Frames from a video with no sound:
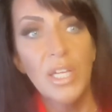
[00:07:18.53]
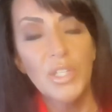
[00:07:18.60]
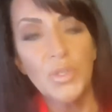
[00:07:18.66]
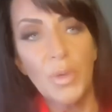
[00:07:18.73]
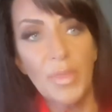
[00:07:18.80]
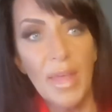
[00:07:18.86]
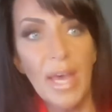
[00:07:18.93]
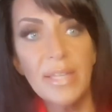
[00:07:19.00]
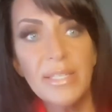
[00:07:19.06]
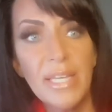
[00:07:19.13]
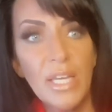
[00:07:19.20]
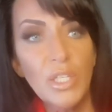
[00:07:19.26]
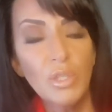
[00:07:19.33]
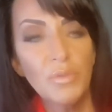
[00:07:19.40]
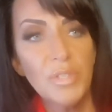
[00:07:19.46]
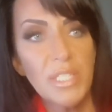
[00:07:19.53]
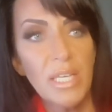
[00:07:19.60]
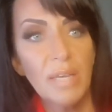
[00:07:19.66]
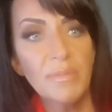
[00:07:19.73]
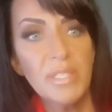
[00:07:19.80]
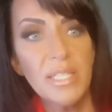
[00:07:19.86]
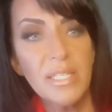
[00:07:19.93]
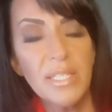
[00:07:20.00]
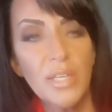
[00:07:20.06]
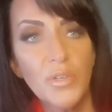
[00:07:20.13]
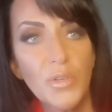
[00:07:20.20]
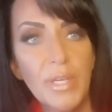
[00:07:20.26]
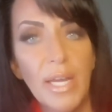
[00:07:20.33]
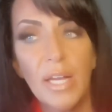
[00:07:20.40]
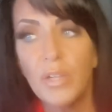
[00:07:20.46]
So on that day, you've saved
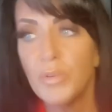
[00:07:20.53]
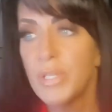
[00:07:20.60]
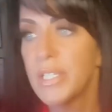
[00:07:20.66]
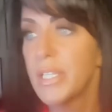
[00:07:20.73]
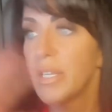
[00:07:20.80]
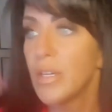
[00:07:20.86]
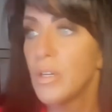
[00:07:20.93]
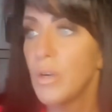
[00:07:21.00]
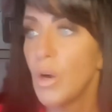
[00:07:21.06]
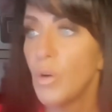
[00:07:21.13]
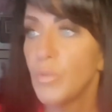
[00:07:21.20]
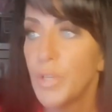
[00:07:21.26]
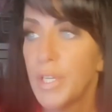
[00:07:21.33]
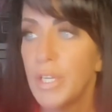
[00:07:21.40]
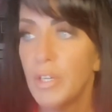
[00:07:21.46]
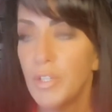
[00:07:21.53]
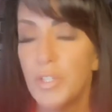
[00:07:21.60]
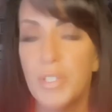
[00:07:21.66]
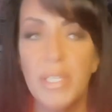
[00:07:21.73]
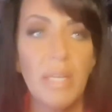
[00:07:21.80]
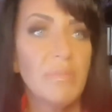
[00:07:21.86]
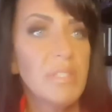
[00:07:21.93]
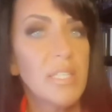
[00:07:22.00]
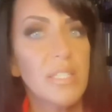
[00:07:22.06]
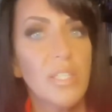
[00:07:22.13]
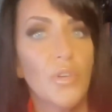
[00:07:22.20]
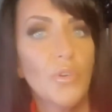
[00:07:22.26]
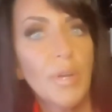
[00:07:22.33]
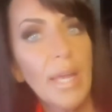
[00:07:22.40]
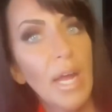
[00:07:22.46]
600 calories here. Over here, you save
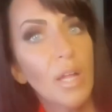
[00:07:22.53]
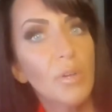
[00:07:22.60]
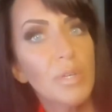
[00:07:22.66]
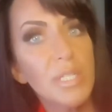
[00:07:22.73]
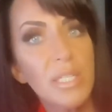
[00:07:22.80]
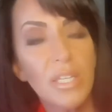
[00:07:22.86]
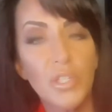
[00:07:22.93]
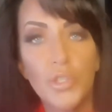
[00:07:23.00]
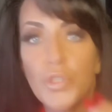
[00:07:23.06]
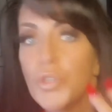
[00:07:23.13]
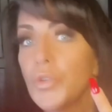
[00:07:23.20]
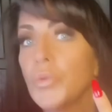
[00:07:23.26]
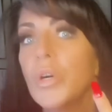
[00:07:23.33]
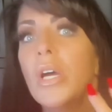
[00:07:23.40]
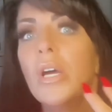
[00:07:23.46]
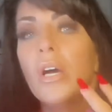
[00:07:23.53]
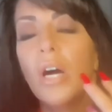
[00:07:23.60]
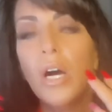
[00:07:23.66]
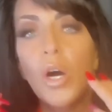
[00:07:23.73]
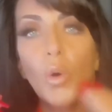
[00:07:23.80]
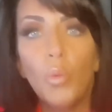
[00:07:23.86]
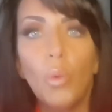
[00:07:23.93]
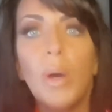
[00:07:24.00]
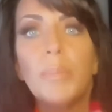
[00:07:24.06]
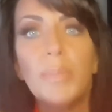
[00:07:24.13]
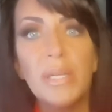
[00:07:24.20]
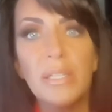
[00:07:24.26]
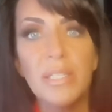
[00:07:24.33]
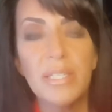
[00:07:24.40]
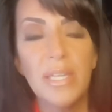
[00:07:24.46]
600 calories because you do a one
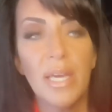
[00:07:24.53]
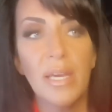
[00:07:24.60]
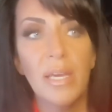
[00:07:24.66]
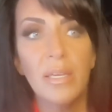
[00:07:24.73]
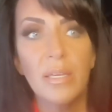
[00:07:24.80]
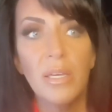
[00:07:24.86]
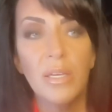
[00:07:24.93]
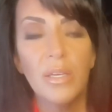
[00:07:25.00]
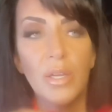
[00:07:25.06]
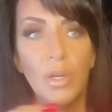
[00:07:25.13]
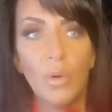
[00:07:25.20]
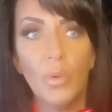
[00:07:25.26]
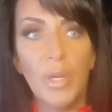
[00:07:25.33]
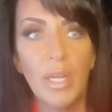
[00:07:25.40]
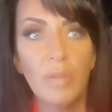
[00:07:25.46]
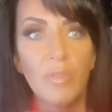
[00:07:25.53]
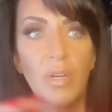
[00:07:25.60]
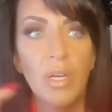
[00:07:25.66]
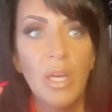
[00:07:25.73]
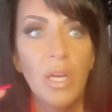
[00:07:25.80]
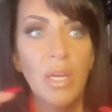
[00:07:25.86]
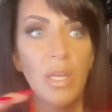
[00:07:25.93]
meal a day, you know, whatever.